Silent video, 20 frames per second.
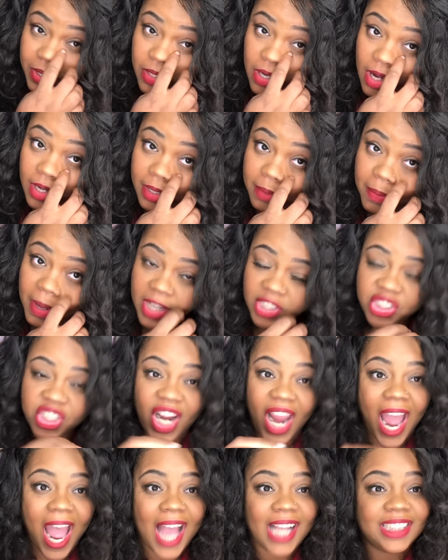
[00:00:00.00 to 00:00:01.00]
We talk about
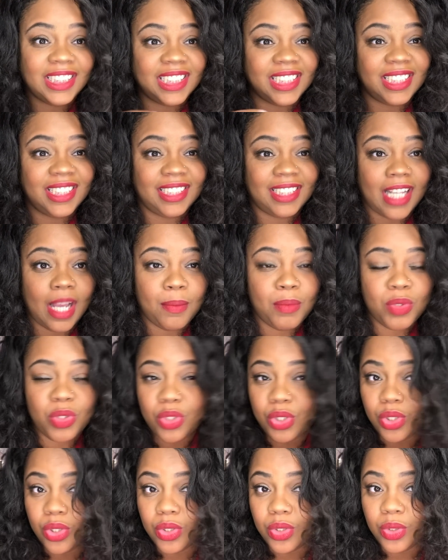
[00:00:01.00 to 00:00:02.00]
your action
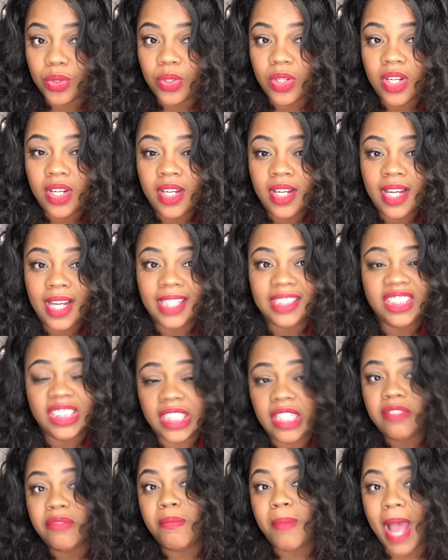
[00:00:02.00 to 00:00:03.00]
steps to
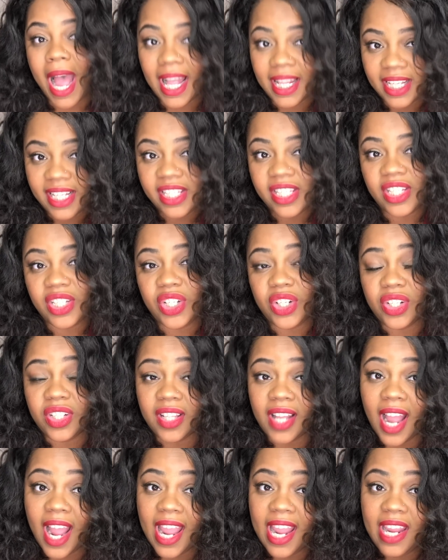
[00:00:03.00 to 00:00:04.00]
achieve balance in your
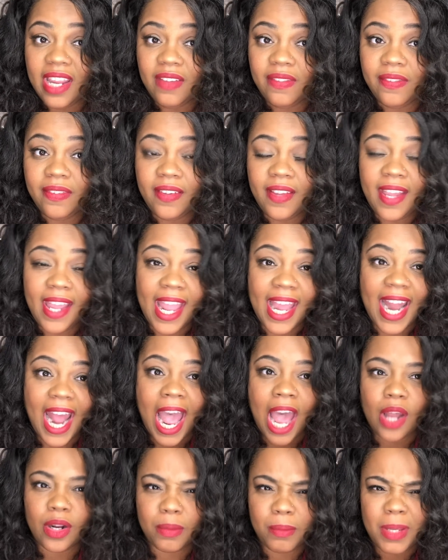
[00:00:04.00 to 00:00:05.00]
life and
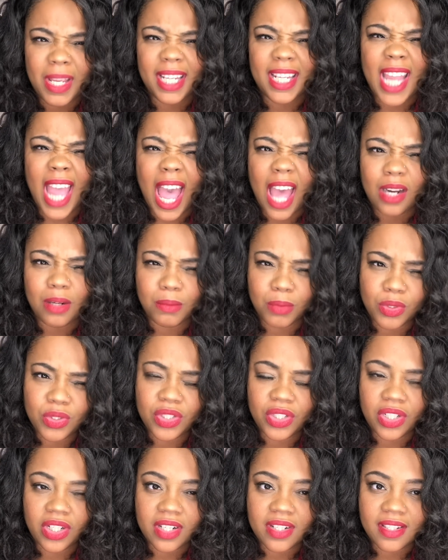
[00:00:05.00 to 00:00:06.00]
how to be accountable
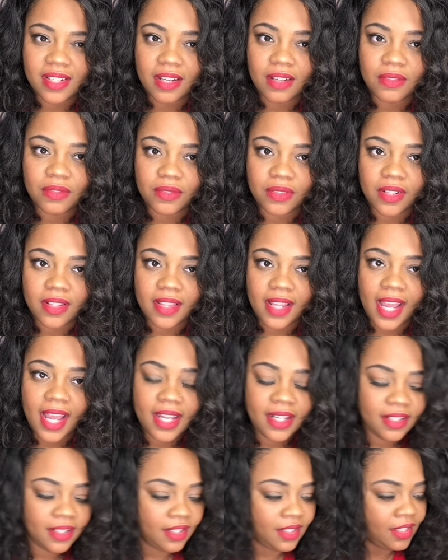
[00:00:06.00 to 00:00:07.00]
to yourself for
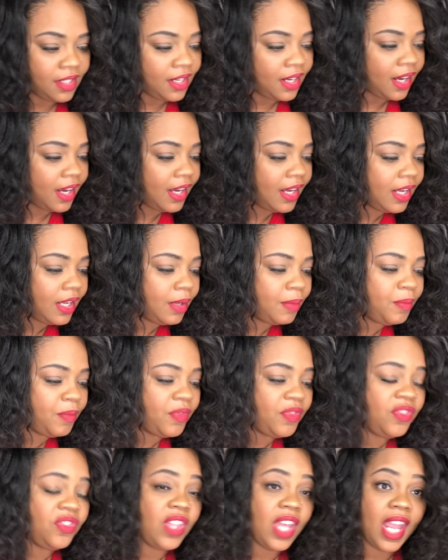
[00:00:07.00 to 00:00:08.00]
that.
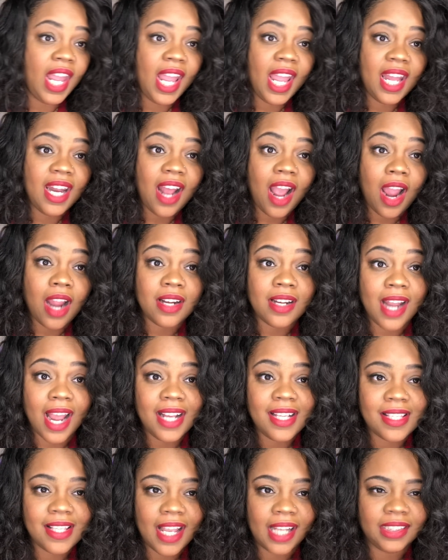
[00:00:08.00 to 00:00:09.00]
Then our
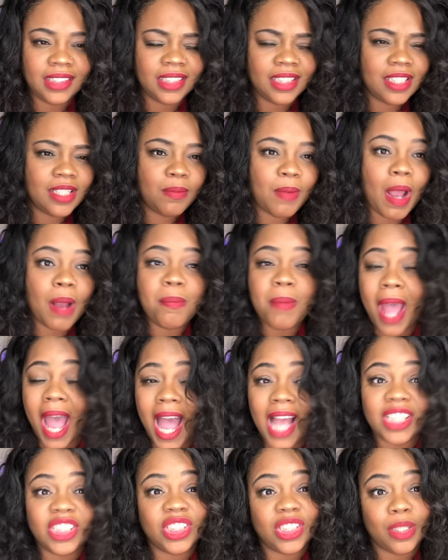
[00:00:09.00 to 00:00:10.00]
next section is about
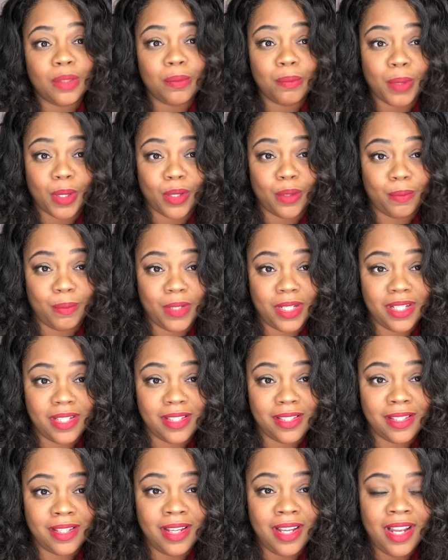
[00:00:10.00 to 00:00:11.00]
passion and
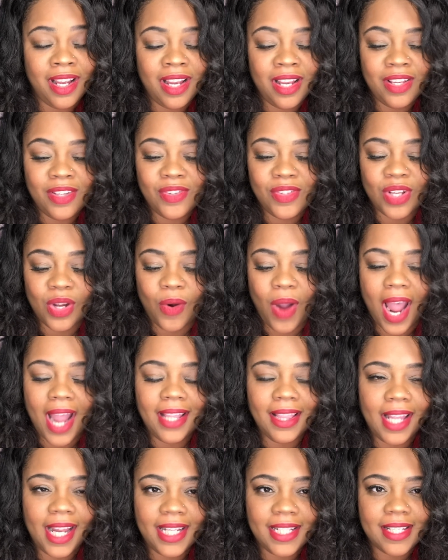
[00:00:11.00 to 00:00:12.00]
purpose. So
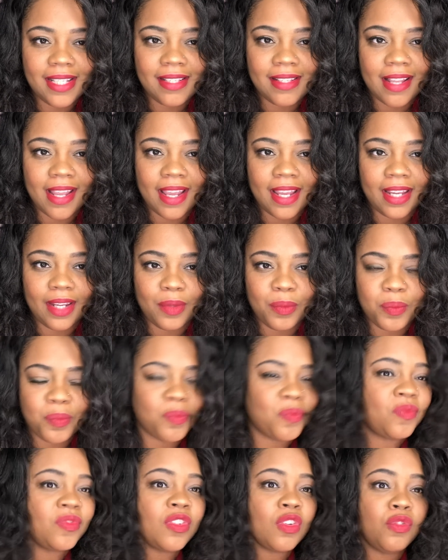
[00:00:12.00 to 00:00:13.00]
I like to say,
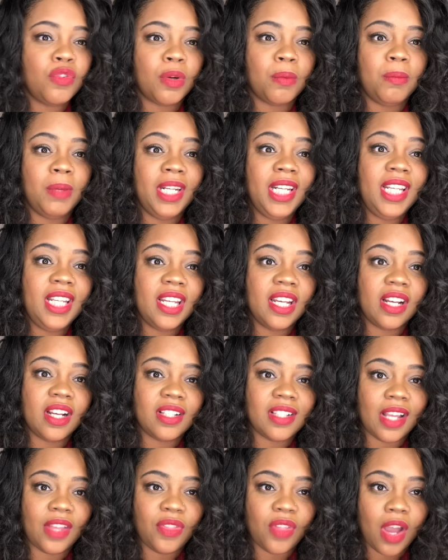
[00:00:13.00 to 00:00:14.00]
for many
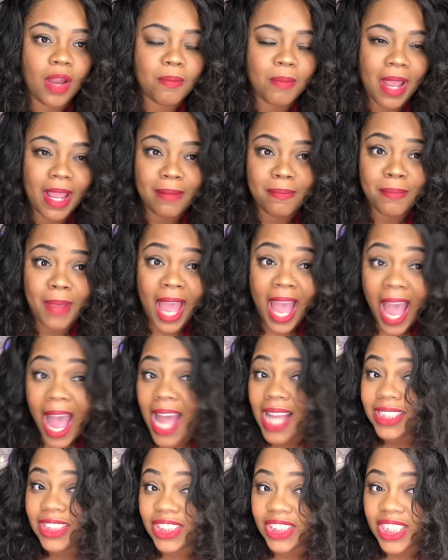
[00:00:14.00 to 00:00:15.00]
years, I thought my
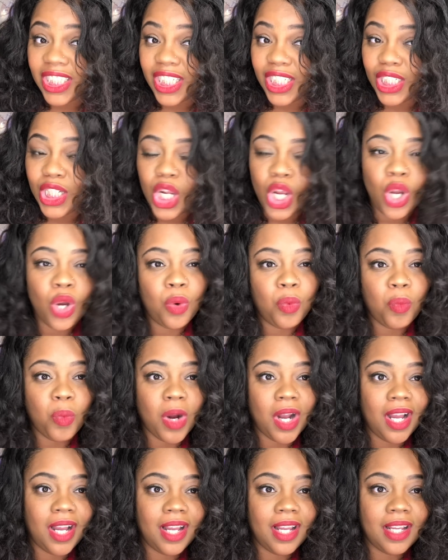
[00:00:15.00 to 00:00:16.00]
passion
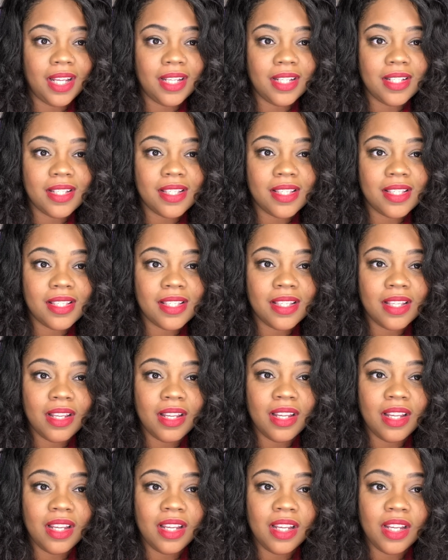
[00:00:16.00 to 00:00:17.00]
was
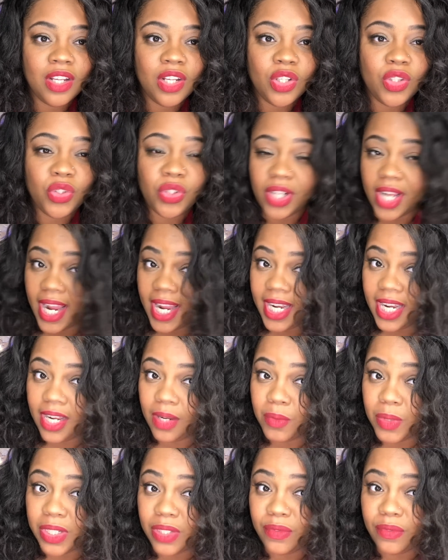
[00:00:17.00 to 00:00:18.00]

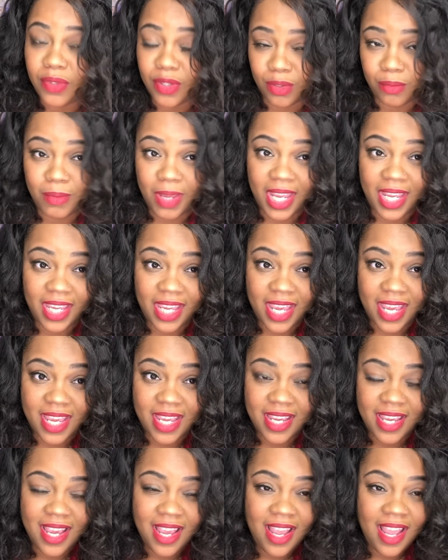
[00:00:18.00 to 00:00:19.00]
creating, was
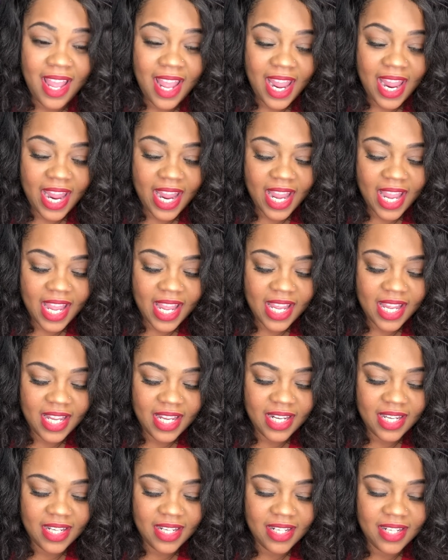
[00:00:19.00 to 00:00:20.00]
filmmaking
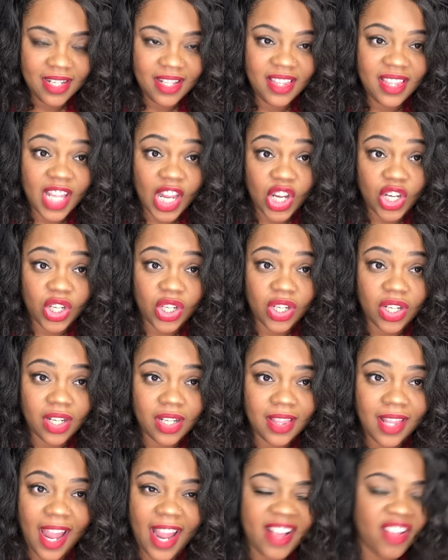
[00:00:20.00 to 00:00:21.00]
and theater.
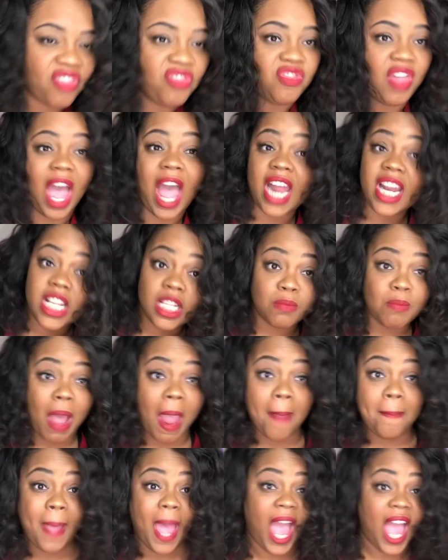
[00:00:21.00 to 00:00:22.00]
Like, that is
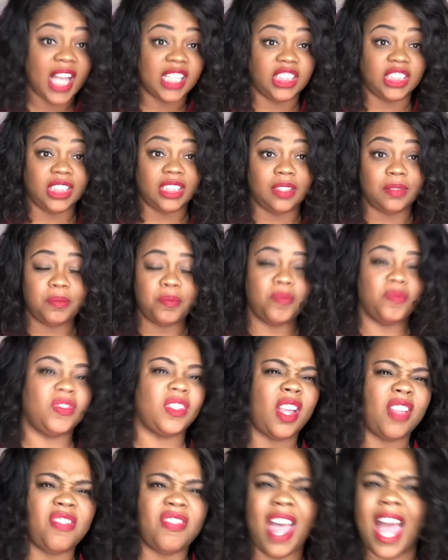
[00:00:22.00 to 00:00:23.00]
my passion.
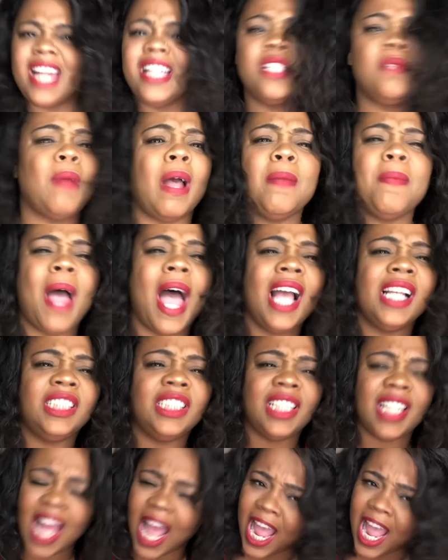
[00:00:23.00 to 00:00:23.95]
That is my passion.